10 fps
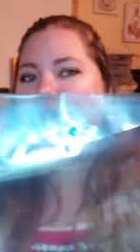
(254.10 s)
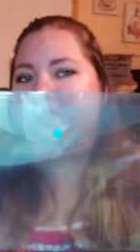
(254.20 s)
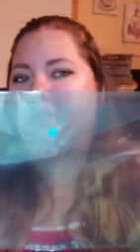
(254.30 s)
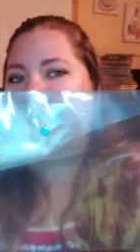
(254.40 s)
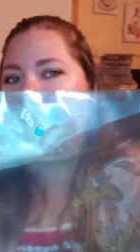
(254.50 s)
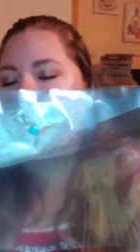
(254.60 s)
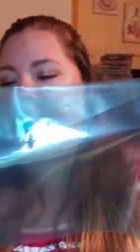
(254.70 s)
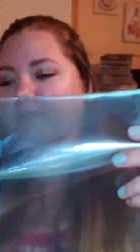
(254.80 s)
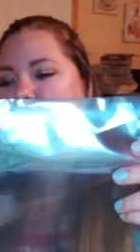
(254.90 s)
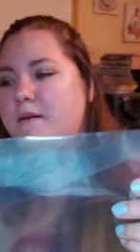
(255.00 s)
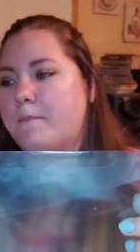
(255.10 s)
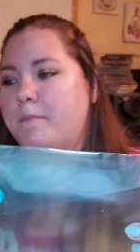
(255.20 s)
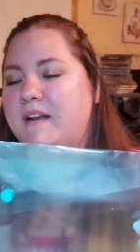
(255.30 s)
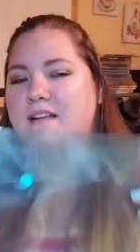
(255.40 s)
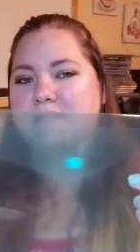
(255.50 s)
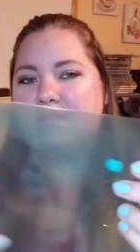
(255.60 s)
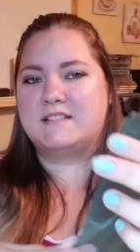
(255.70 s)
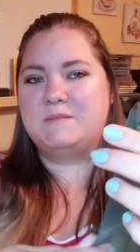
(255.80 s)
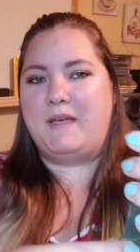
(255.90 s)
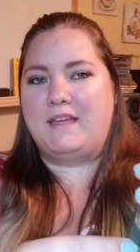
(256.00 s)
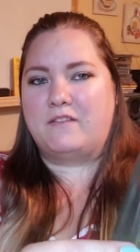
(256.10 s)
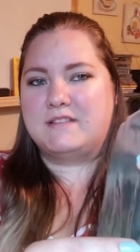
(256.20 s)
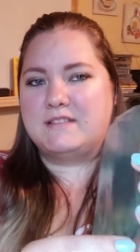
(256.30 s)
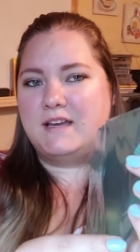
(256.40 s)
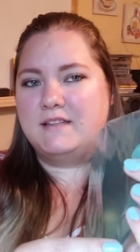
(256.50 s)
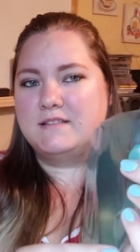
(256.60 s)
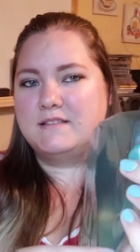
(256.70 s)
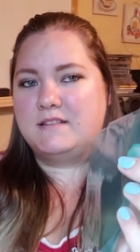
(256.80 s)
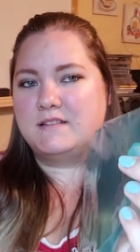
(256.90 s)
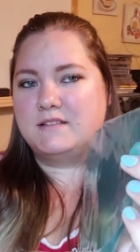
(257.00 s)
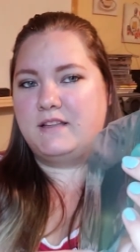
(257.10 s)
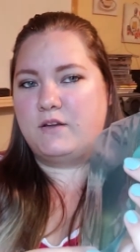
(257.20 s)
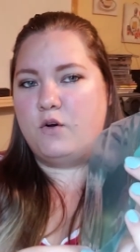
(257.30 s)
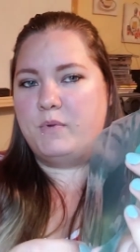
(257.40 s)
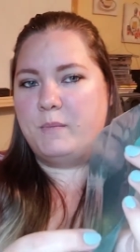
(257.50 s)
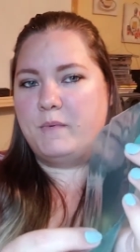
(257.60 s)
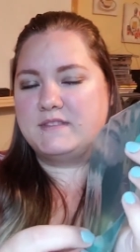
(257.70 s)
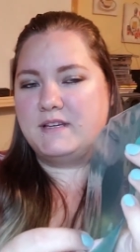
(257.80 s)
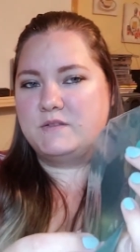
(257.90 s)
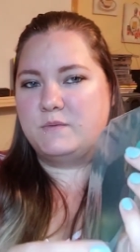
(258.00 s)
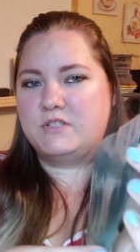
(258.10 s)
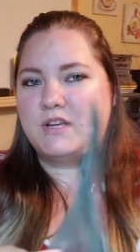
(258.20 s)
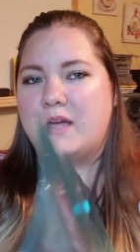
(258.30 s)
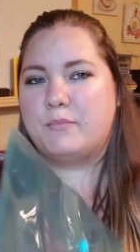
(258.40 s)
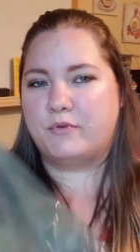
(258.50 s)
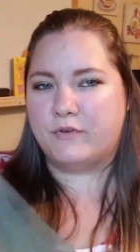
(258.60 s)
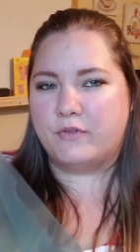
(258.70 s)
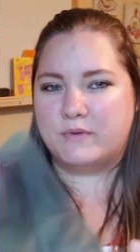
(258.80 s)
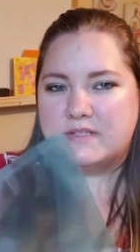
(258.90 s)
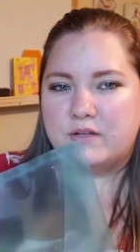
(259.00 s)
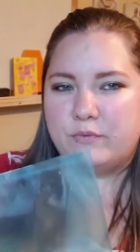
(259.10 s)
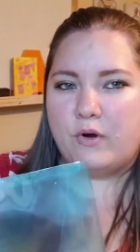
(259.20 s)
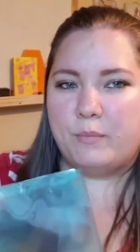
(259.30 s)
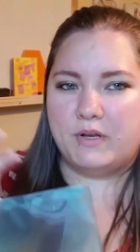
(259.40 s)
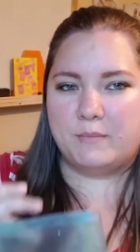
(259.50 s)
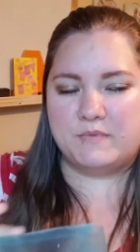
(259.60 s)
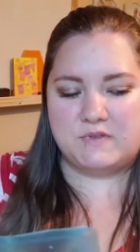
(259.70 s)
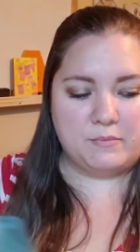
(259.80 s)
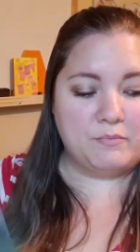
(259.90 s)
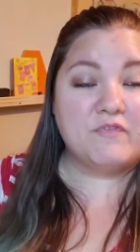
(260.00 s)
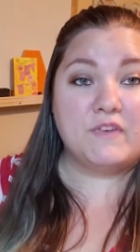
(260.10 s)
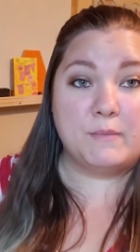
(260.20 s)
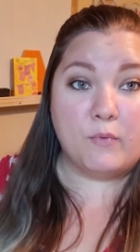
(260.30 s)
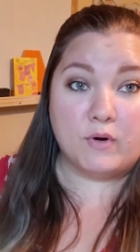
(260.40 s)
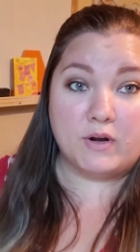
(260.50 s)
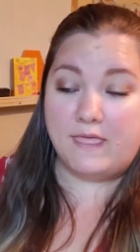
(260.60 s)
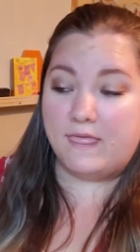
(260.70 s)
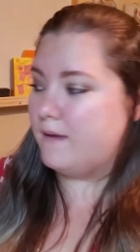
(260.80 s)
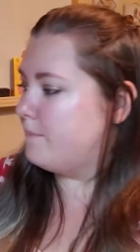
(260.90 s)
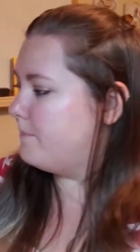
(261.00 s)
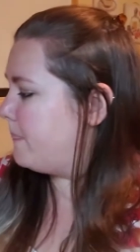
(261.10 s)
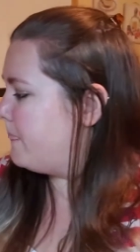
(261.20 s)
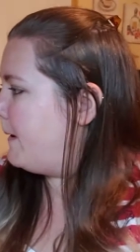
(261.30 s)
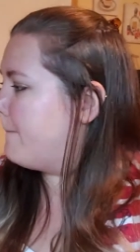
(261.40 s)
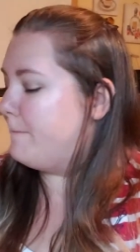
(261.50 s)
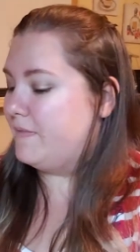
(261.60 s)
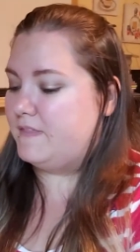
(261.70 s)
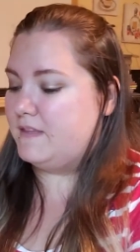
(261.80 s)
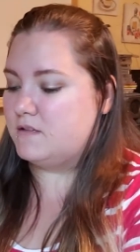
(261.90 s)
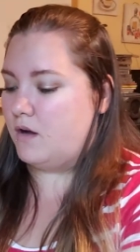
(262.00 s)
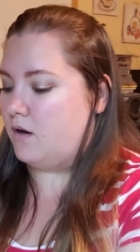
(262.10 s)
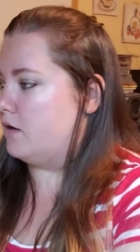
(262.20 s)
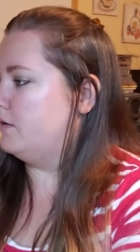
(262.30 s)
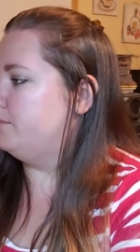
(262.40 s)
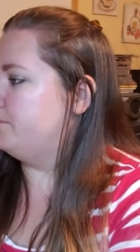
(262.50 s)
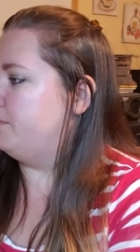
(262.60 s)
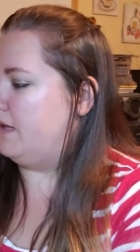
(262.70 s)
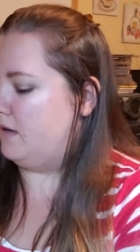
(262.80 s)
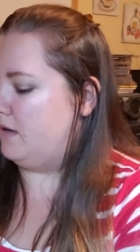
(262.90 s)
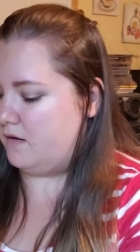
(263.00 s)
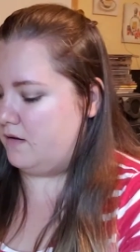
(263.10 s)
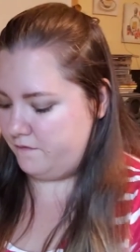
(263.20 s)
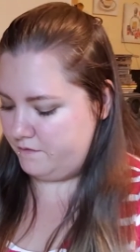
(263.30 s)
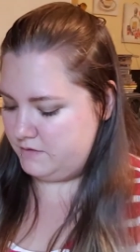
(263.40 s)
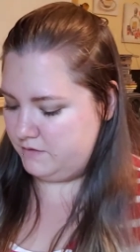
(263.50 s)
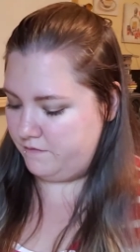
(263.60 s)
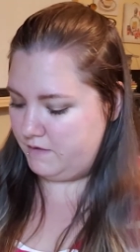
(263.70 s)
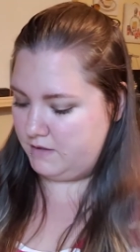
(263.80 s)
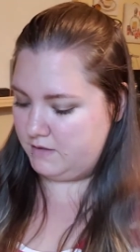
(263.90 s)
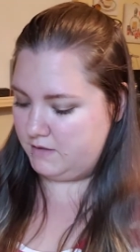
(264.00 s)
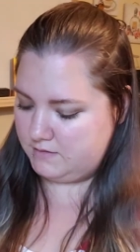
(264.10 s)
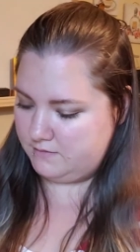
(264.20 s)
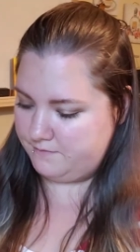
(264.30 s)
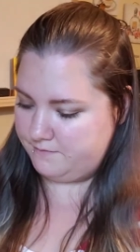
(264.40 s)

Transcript: this size, but it doesn't expand on the sides. It doesn't like open up on the sides, which I prefer the ones that do open up so I can fit more in them but these are big enough to fit